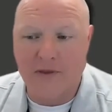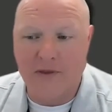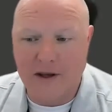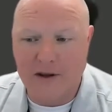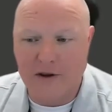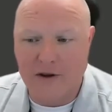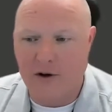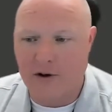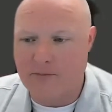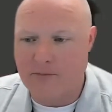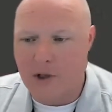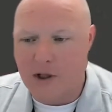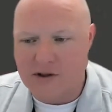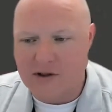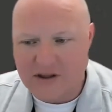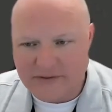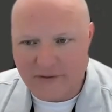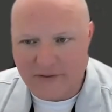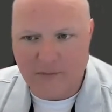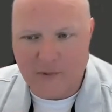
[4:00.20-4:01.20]
thing that you're
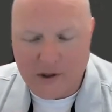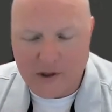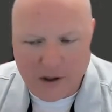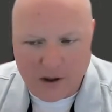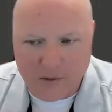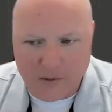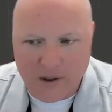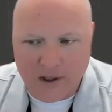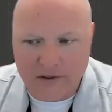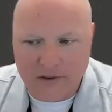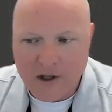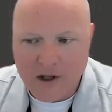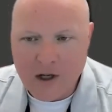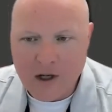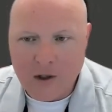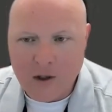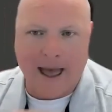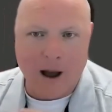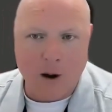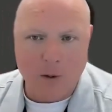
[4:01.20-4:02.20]
most familiar with,
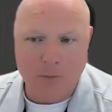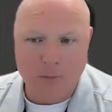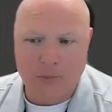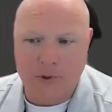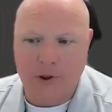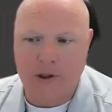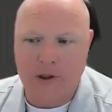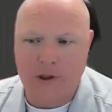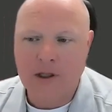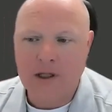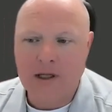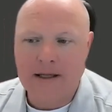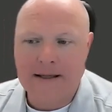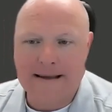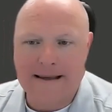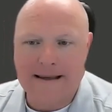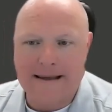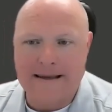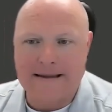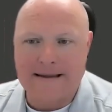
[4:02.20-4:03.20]
output,
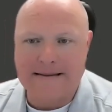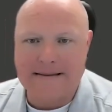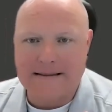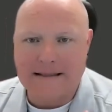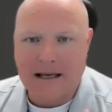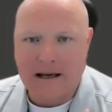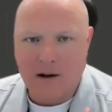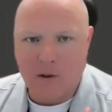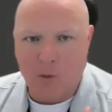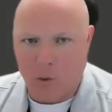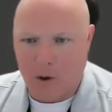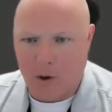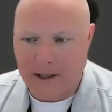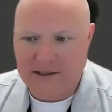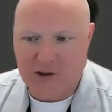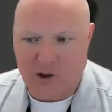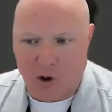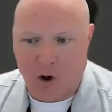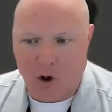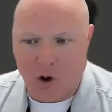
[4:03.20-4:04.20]
is
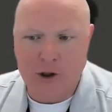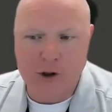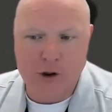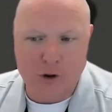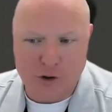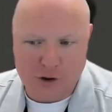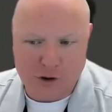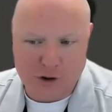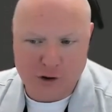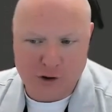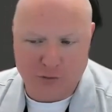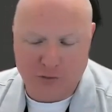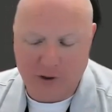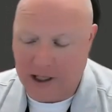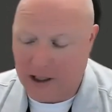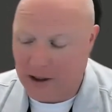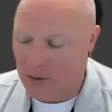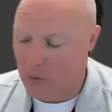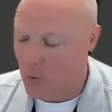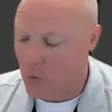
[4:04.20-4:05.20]
what's on your
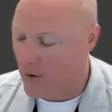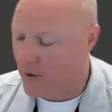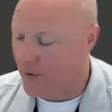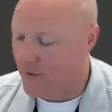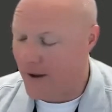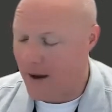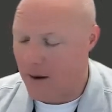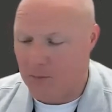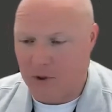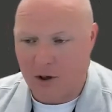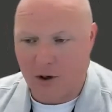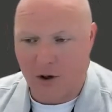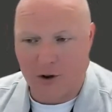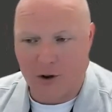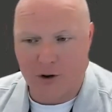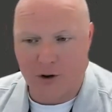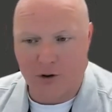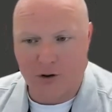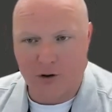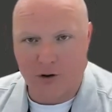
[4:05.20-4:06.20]
screen, whether that be on
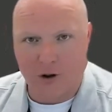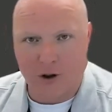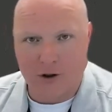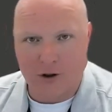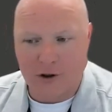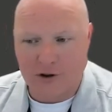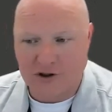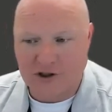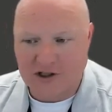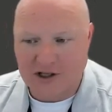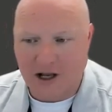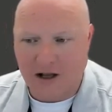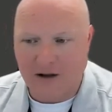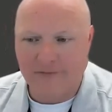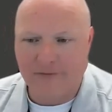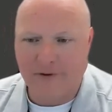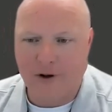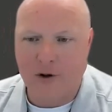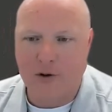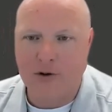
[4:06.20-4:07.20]
your cell
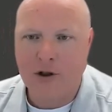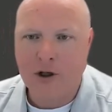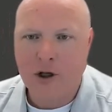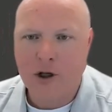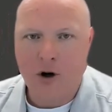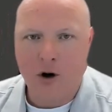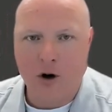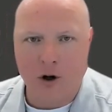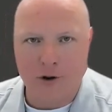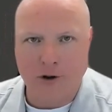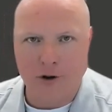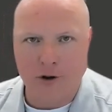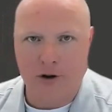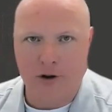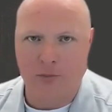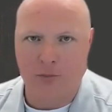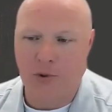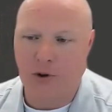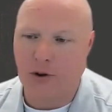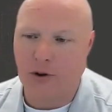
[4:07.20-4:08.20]
phone, on your
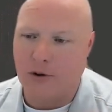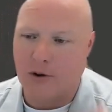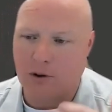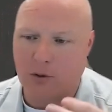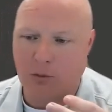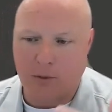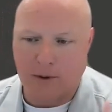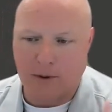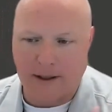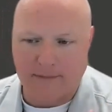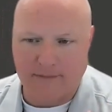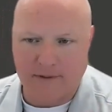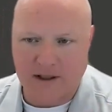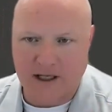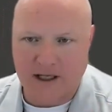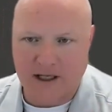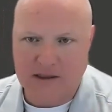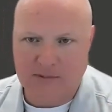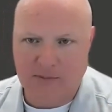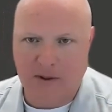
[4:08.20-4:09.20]
computer, whatever the
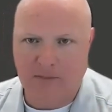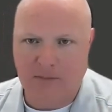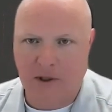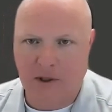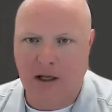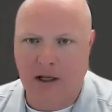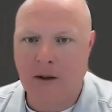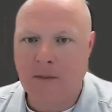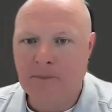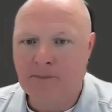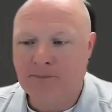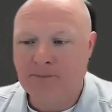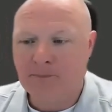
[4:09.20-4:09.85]
case may be.